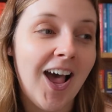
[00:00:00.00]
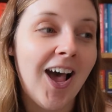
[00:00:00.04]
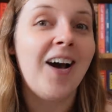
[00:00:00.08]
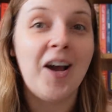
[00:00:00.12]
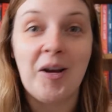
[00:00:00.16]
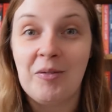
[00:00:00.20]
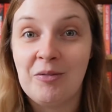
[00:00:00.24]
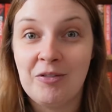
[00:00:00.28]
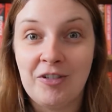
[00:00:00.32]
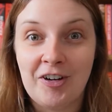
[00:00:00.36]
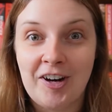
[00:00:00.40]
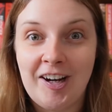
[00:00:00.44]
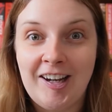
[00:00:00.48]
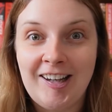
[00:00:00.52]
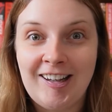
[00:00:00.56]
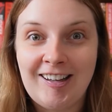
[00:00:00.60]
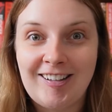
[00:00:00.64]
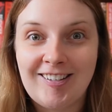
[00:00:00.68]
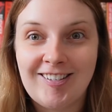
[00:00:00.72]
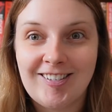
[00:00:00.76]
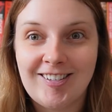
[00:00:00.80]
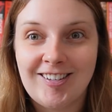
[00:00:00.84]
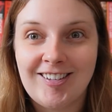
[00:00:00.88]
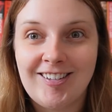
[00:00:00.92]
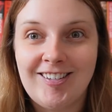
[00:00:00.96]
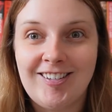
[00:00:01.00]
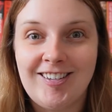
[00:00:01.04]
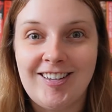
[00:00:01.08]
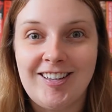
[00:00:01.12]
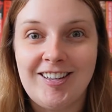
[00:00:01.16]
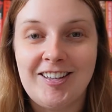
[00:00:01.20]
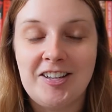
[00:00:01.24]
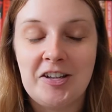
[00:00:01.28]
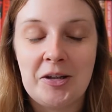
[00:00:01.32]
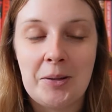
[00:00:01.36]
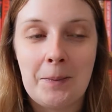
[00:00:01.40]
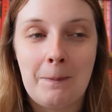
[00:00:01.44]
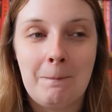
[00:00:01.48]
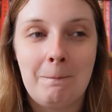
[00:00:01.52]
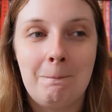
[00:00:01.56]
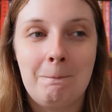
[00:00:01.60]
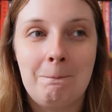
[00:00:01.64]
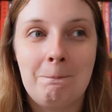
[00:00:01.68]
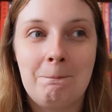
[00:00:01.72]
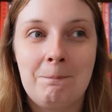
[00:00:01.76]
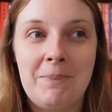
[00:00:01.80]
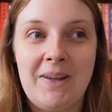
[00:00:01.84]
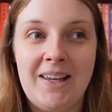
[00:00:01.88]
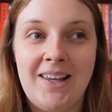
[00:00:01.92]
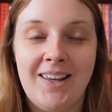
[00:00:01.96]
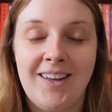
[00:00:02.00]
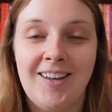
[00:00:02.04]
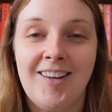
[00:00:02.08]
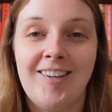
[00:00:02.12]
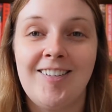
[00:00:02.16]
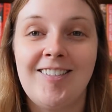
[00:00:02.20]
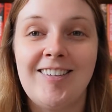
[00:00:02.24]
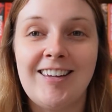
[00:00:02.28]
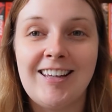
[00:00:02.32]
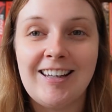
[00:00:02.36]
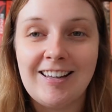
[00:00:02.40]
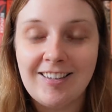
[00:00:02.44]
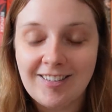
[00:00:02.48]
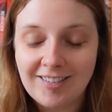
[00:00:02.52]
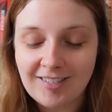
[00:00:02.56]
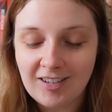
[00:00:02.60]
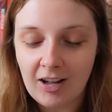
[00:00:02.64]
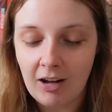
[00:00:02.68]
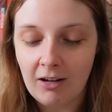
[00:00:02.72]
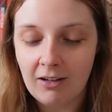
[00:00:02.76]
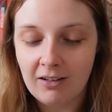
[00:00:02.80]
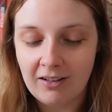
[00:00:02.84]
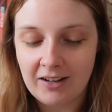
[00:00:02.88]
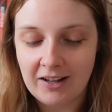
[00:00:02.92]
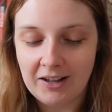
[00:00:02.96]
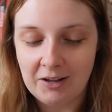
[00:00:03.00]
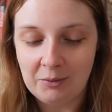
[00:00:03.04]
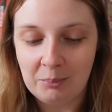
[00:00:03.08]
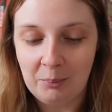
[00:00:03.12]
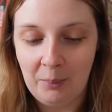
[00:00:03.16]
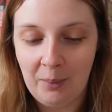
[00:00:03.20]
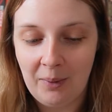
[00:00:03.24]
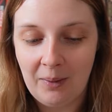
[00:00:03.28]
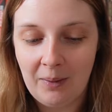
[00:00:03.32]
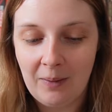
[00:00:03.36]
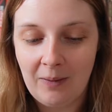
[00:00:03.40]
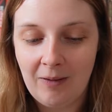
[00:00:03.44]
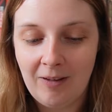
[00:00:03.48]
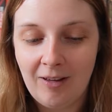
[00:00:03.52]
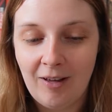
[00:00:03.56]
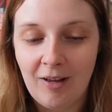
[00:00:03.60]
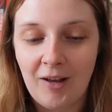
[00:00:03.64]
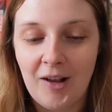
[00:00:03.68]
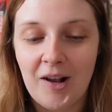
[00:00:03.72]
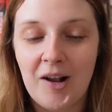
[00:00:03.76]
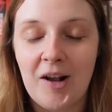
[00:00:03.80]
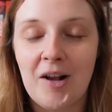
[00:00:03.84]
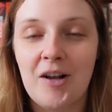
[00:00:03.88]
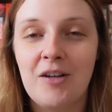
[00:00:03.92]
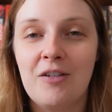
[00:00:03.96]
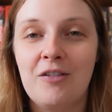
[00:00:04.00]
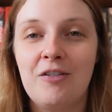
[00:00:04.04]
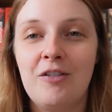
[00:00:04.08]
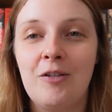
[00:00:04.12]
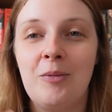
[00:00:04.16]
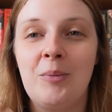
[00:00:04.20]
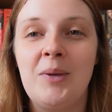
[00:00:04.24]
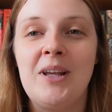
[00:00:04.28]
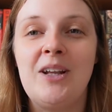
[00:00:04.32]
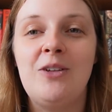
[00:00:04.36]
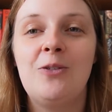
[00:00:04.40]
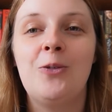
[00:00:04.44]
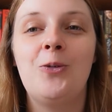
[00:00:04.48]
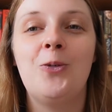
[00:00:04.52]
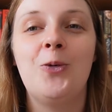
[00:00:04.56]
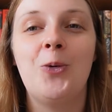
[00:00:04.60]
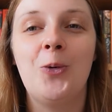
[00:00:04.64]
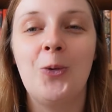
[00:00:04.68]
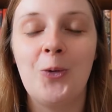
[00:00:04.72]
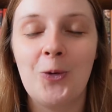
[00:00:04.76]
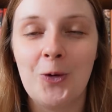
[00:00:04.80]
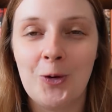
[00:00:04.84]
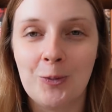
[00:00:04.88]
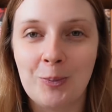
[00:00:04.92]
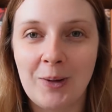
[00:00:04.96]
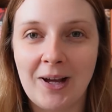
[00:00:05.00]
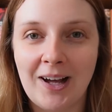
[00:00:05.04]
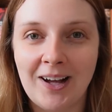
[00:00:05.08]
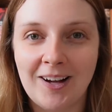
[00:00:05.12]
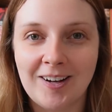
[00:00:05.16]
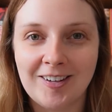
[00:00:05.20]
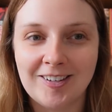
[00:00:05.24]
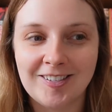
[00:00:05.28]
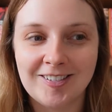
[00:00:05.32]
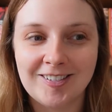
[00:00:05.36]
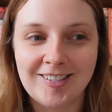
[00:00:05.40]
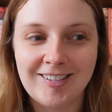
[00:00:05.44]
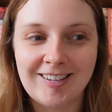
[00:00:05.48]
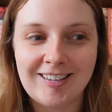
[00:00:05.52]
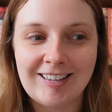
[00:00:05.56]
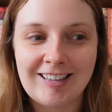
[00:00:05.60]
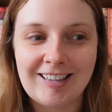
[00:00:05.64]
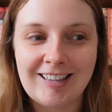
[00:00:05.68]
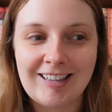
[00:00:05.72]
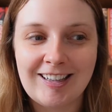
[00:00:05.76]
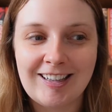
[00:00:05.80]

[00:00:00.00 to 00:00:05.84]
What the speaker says: I'm very excited because it is time for me to talk about